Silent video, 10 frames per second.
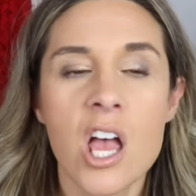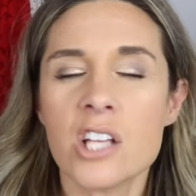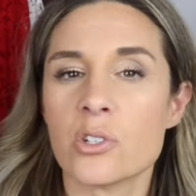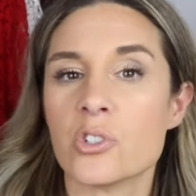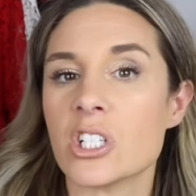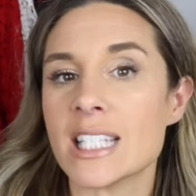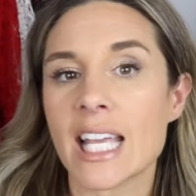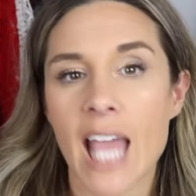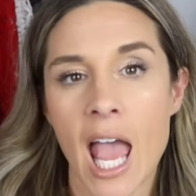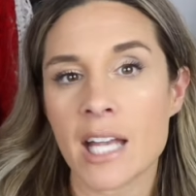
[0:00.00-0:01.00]
So just
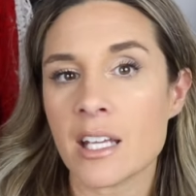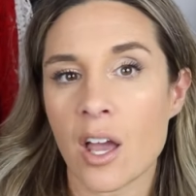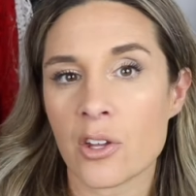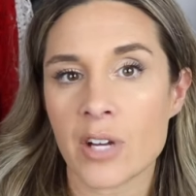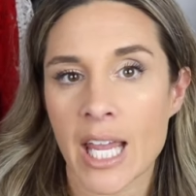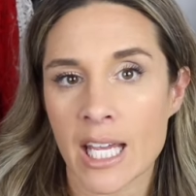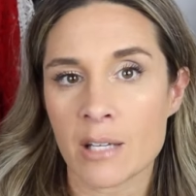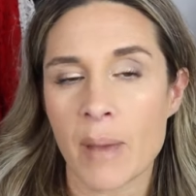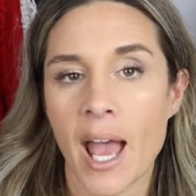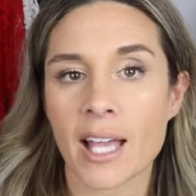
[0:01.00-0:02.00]
like any other
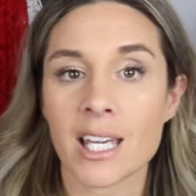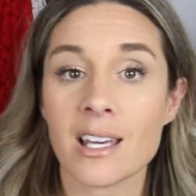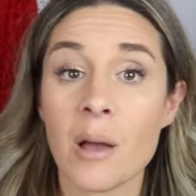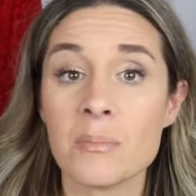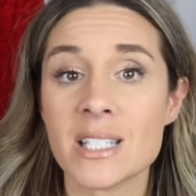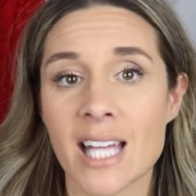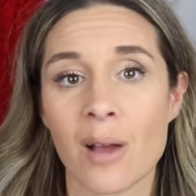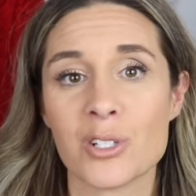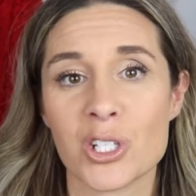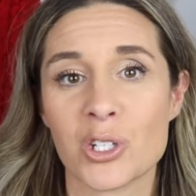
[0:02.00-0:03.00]
handbag, it comes
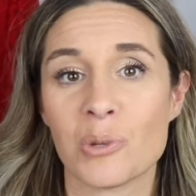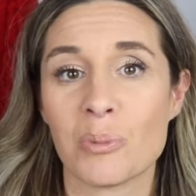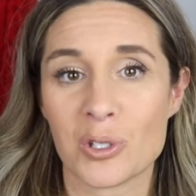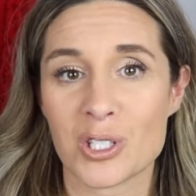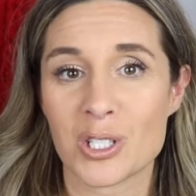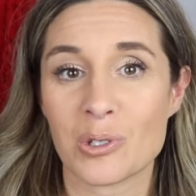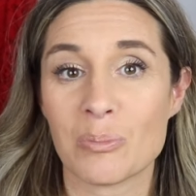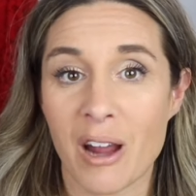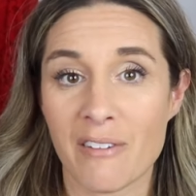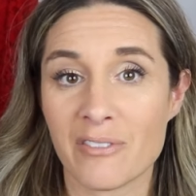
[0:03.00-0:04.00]
down to your personal
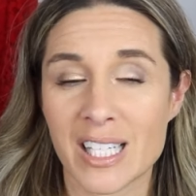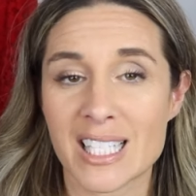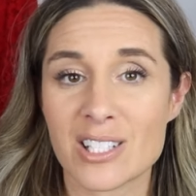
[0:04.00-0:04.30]
preference.